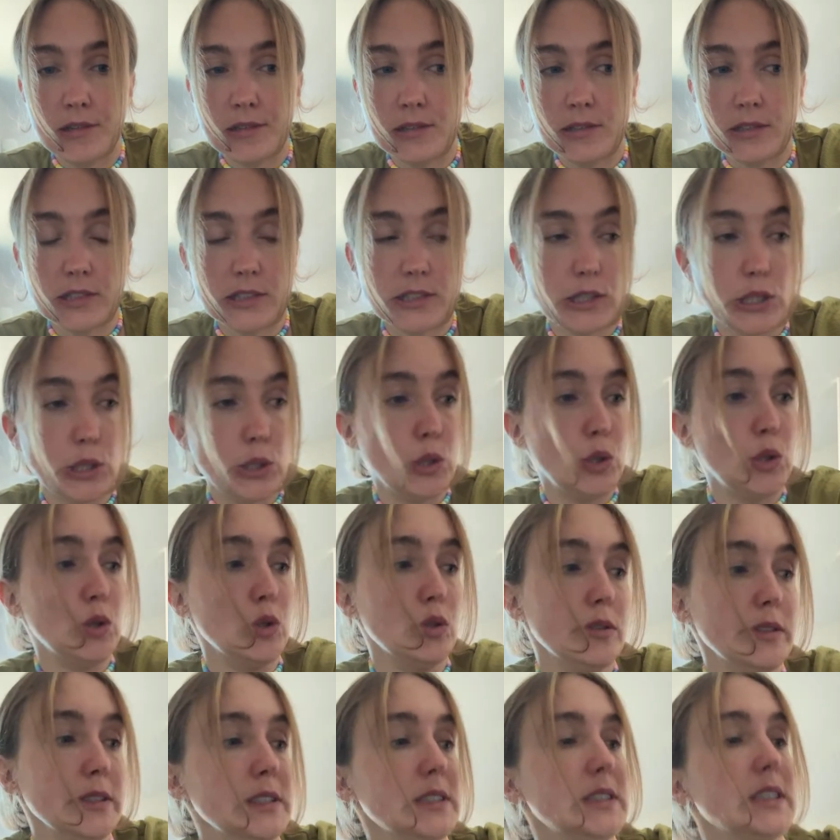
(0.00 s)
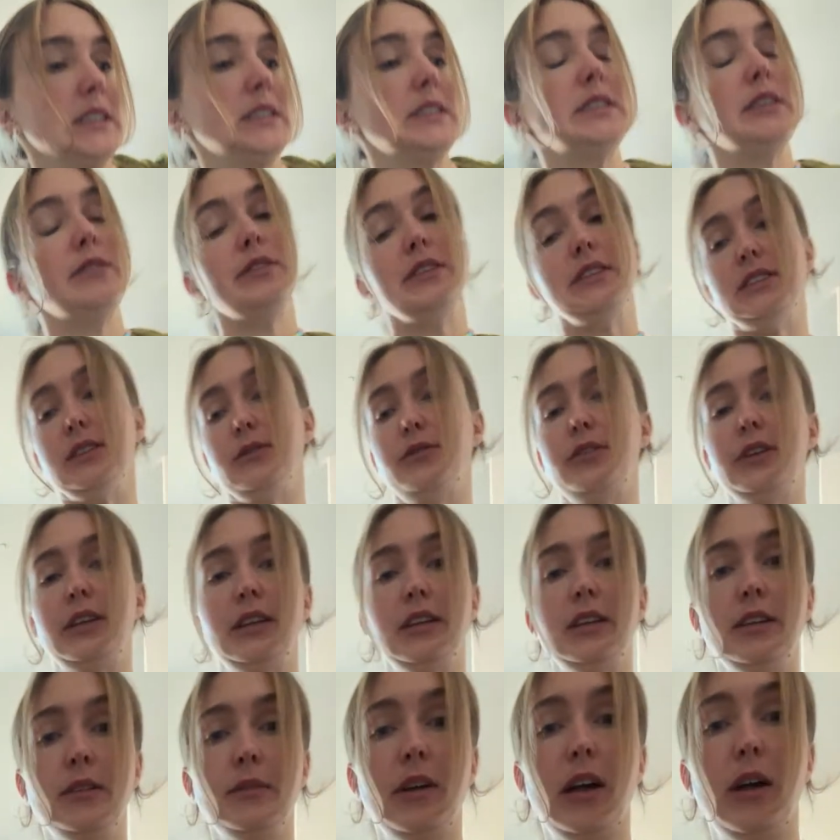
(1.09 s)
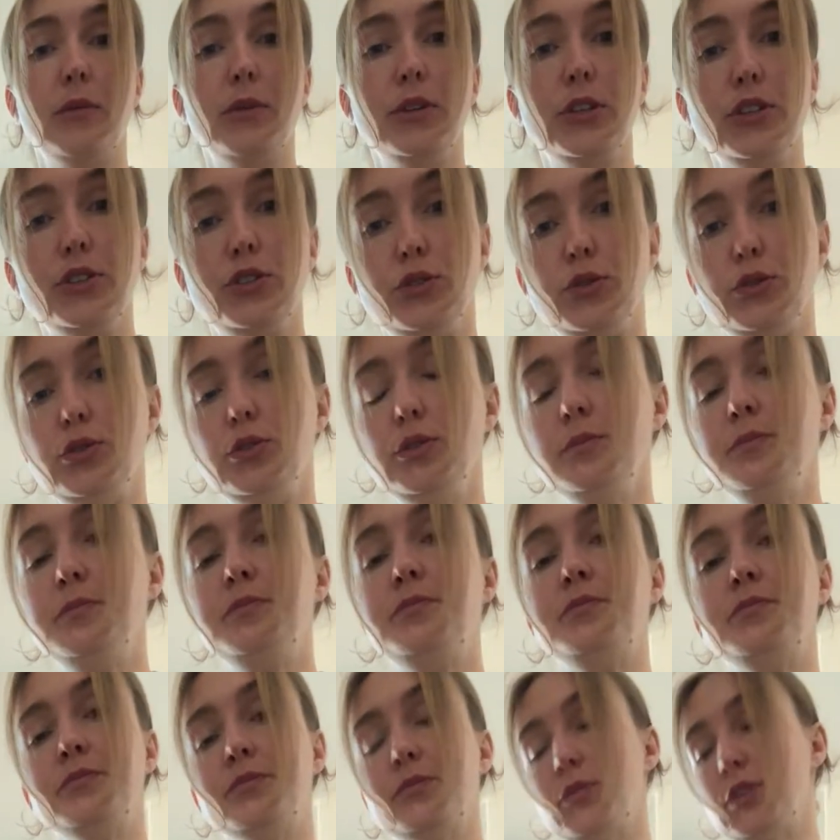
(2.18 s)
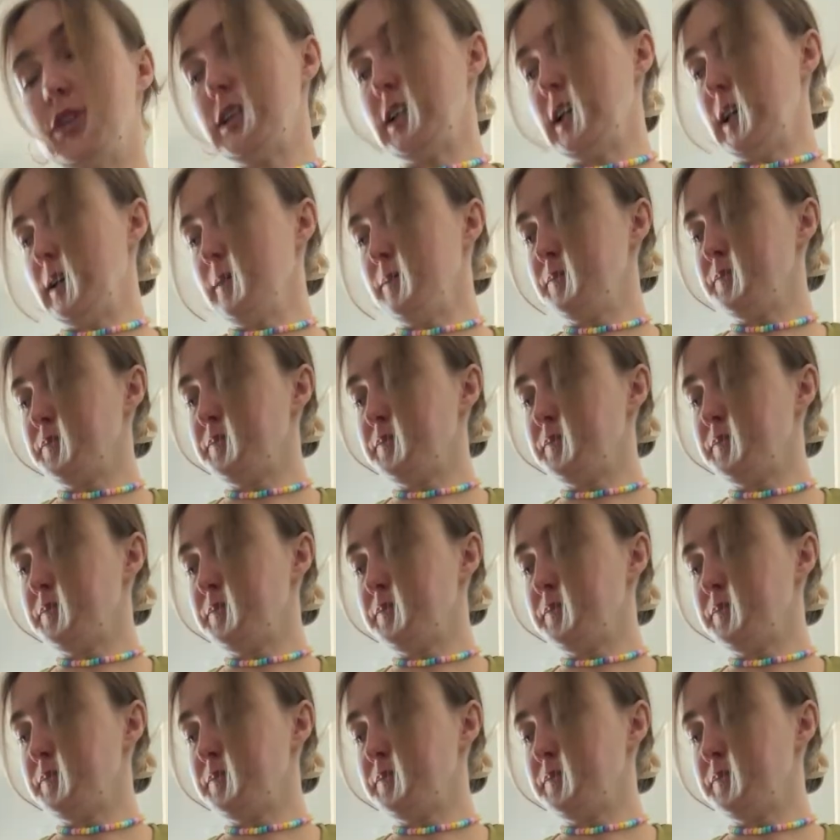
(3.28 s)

So that's definitely something I want to do one day.